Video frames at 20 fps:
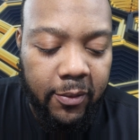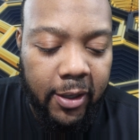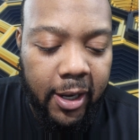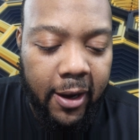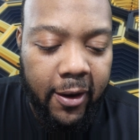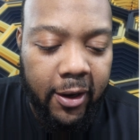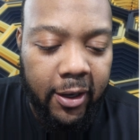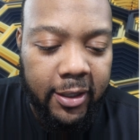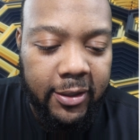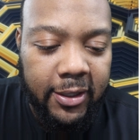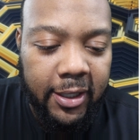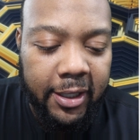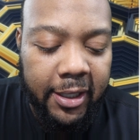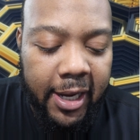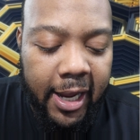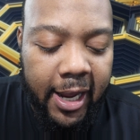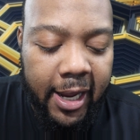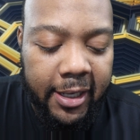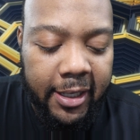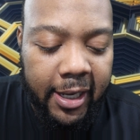We already seen
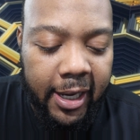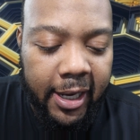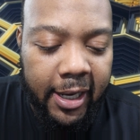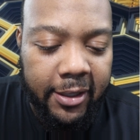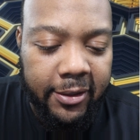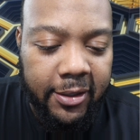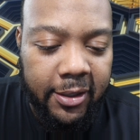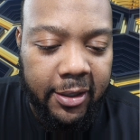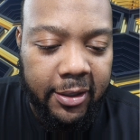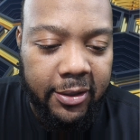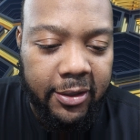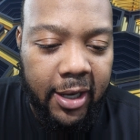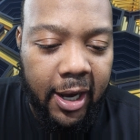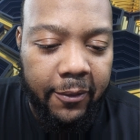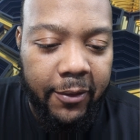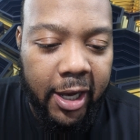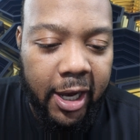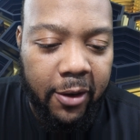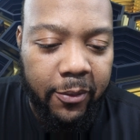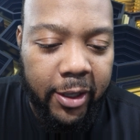that. The answer
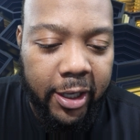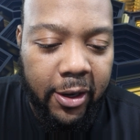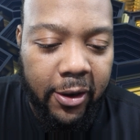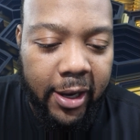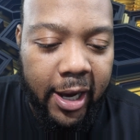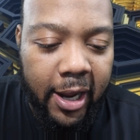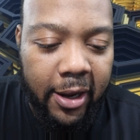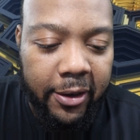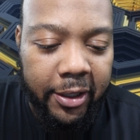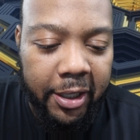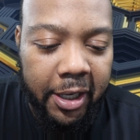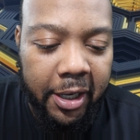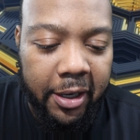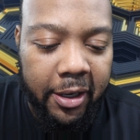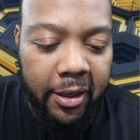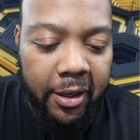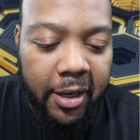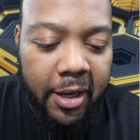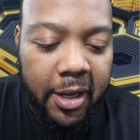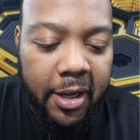discovery. Here we go down
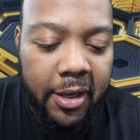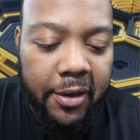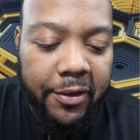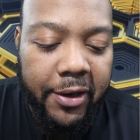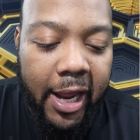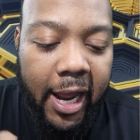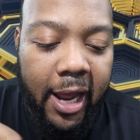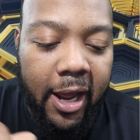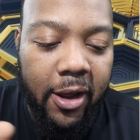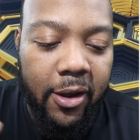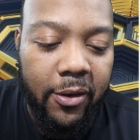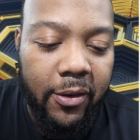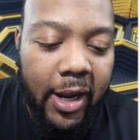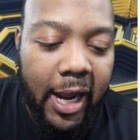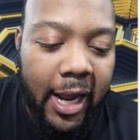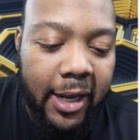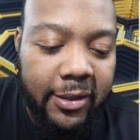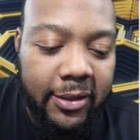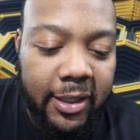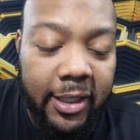here. Now
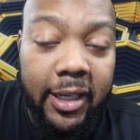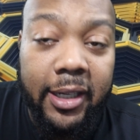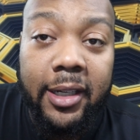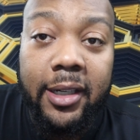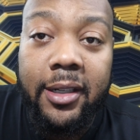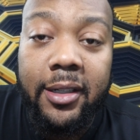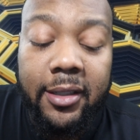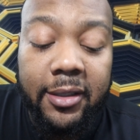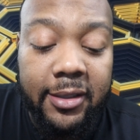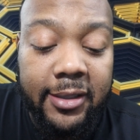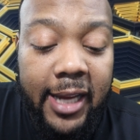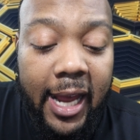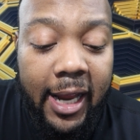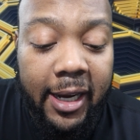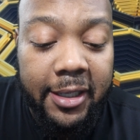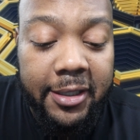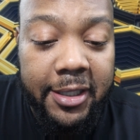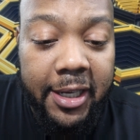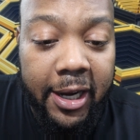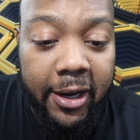I see
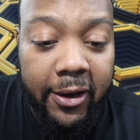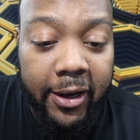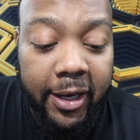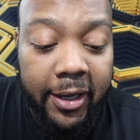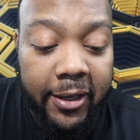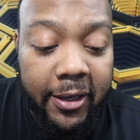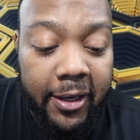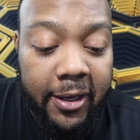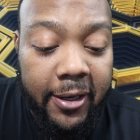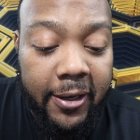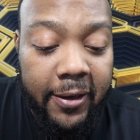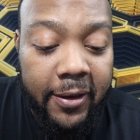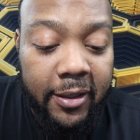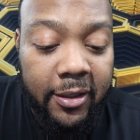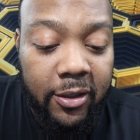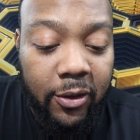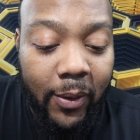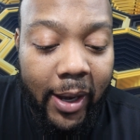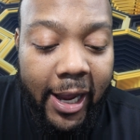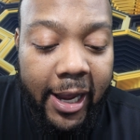solitary
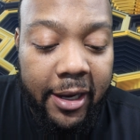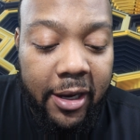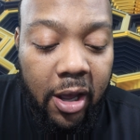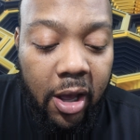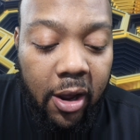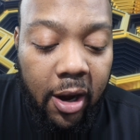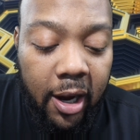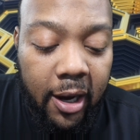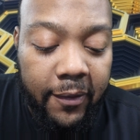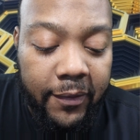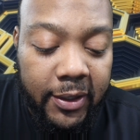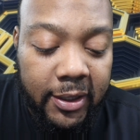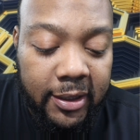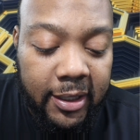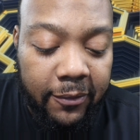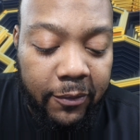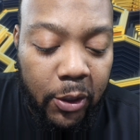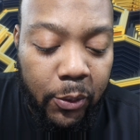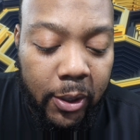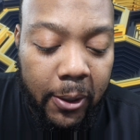grand harvest.
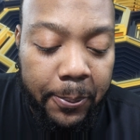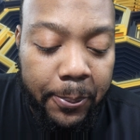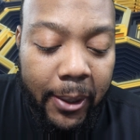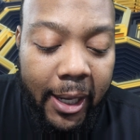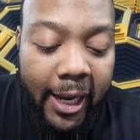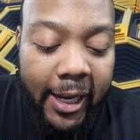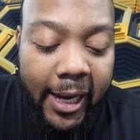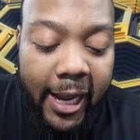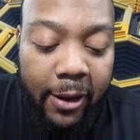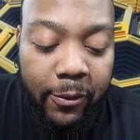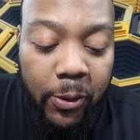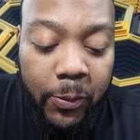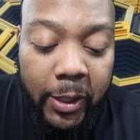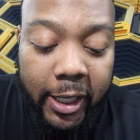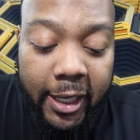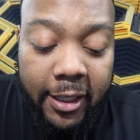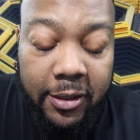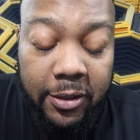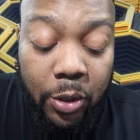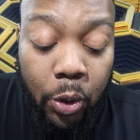If we were to play that, we would
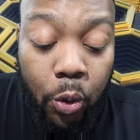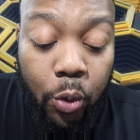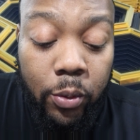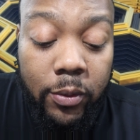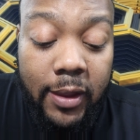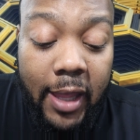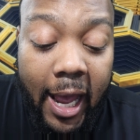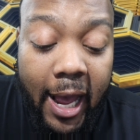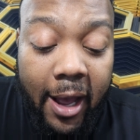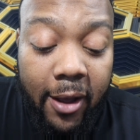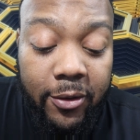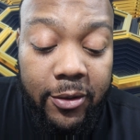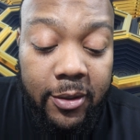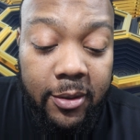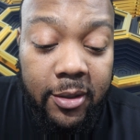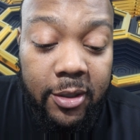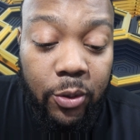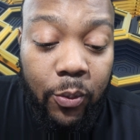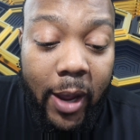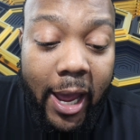get 2,000
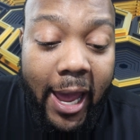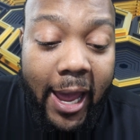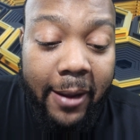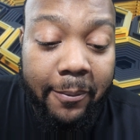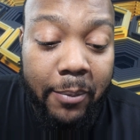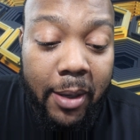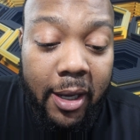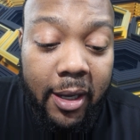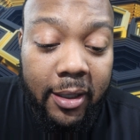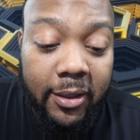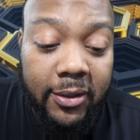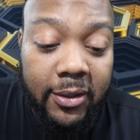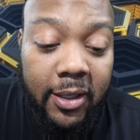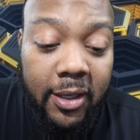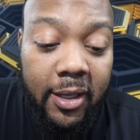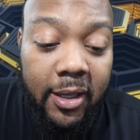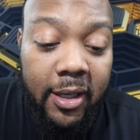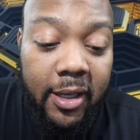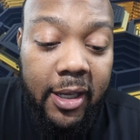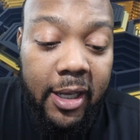Swagbucks.
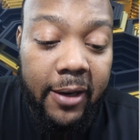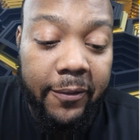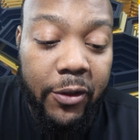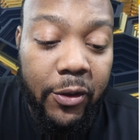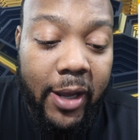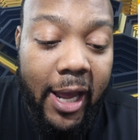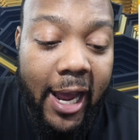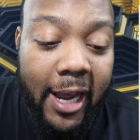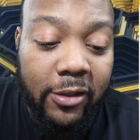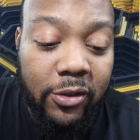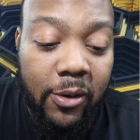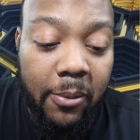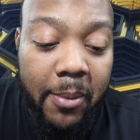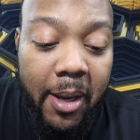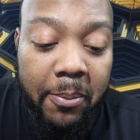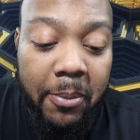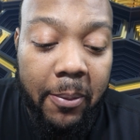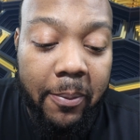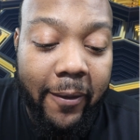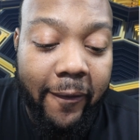And if you guys
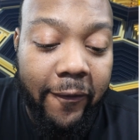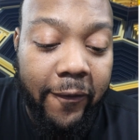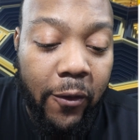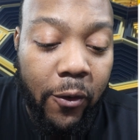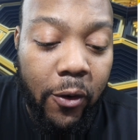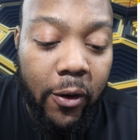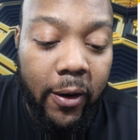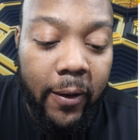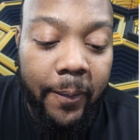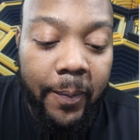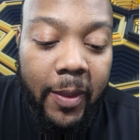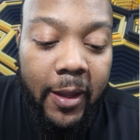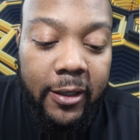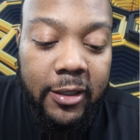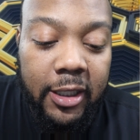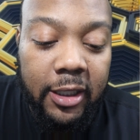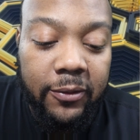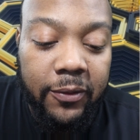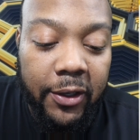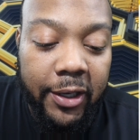remember before,
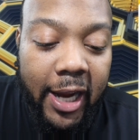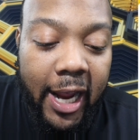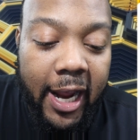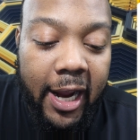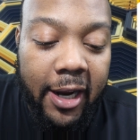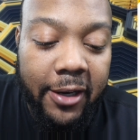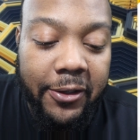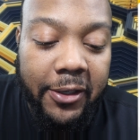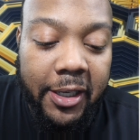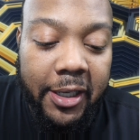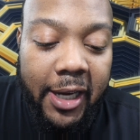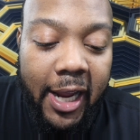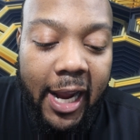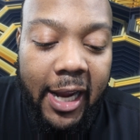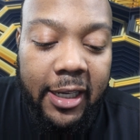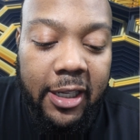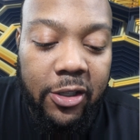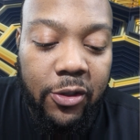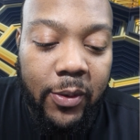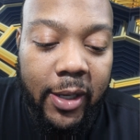just for
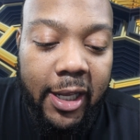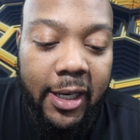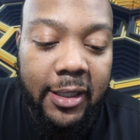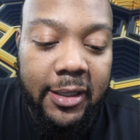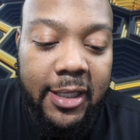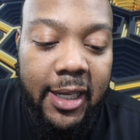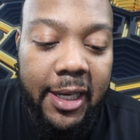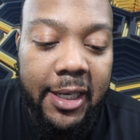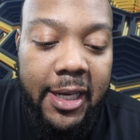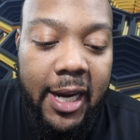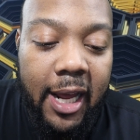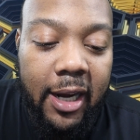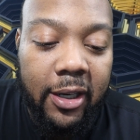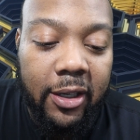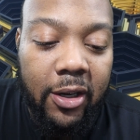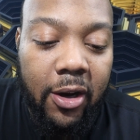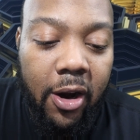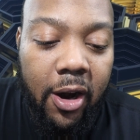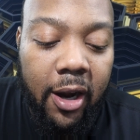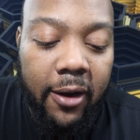990, you would get a
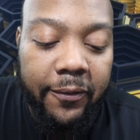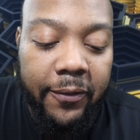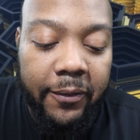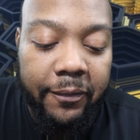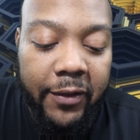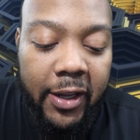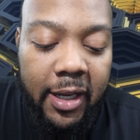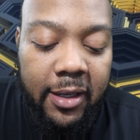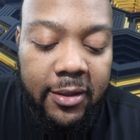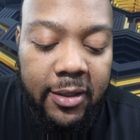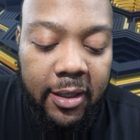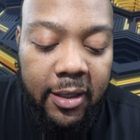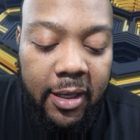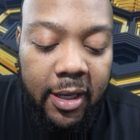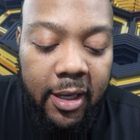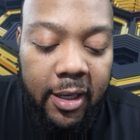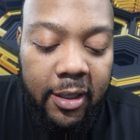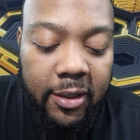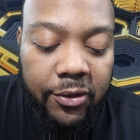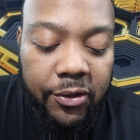$10 card from Visa.
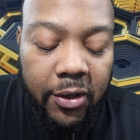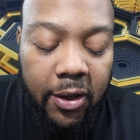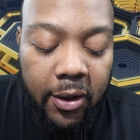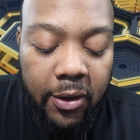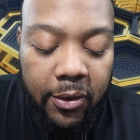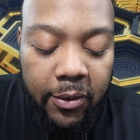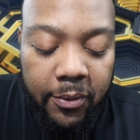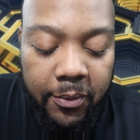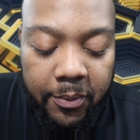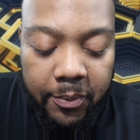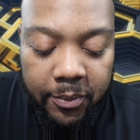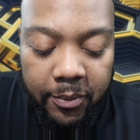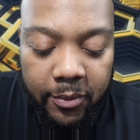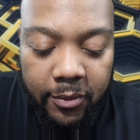So